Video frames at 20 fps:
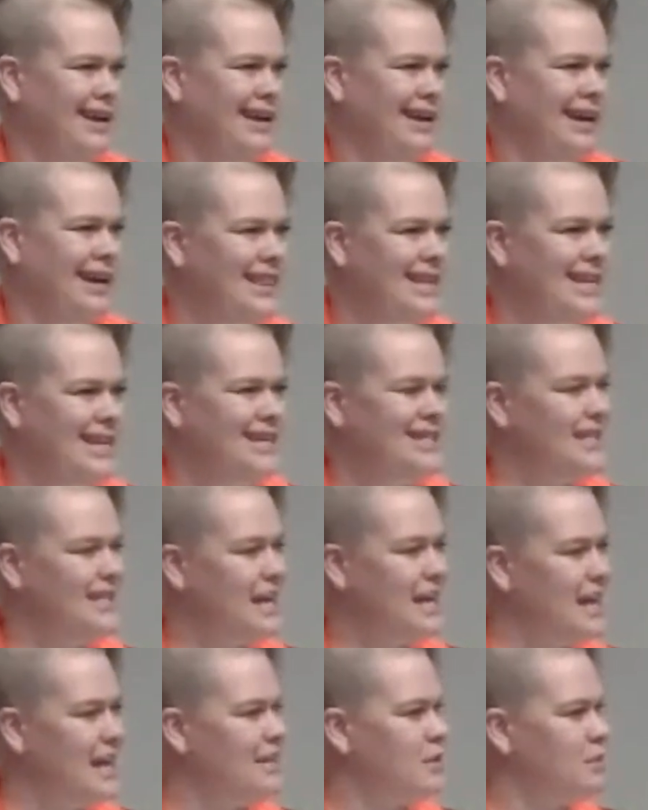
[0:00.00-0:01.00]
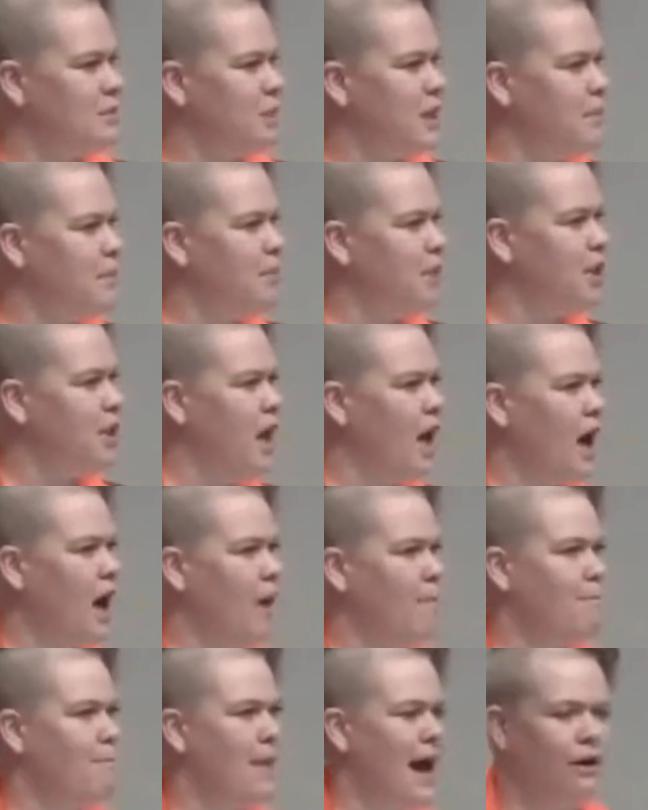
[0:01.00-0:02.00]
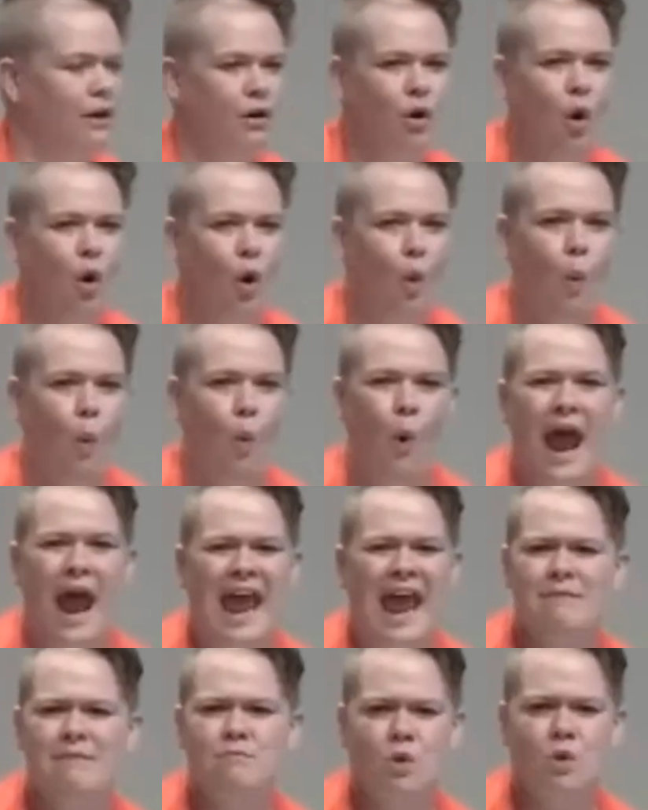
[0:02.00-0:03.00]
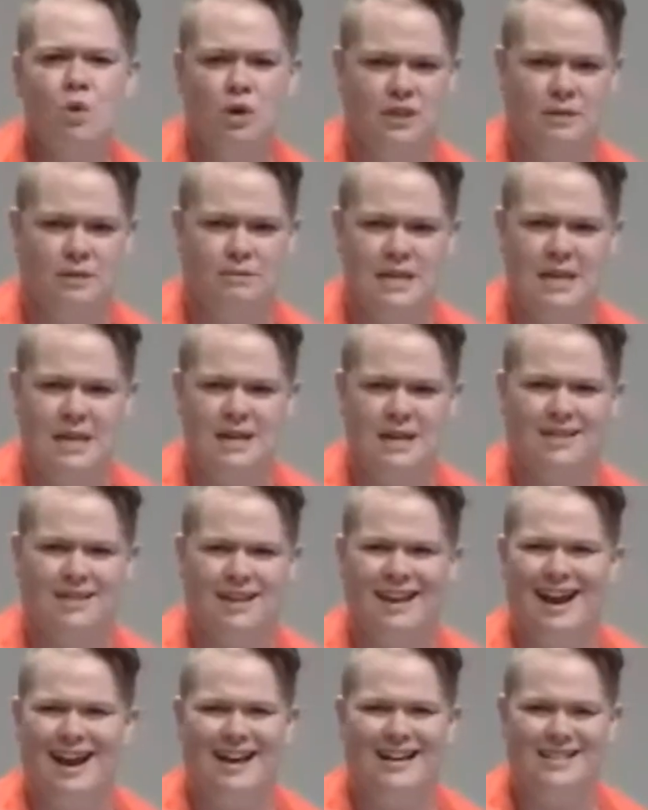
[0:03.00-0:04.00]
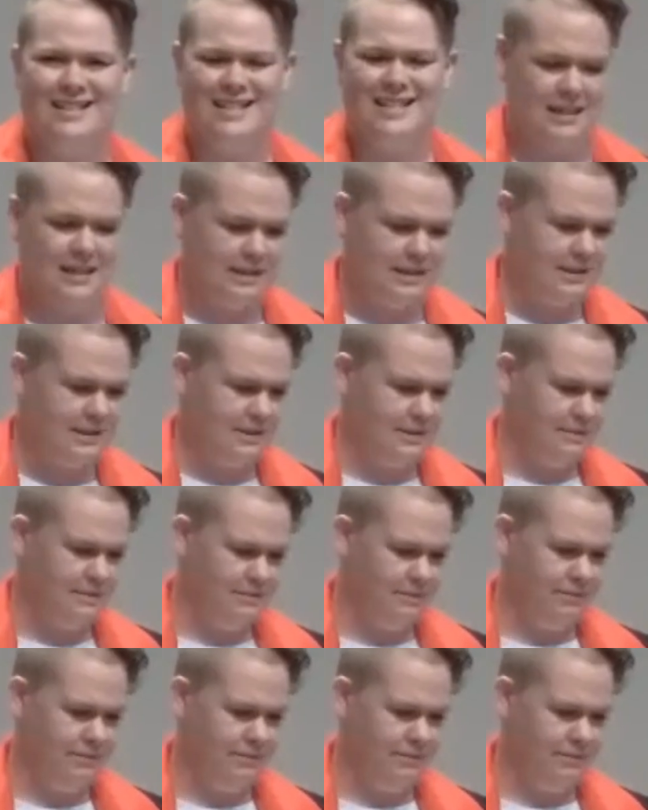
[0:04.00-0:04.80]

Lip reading: In these days, people matter way more to me than ideas.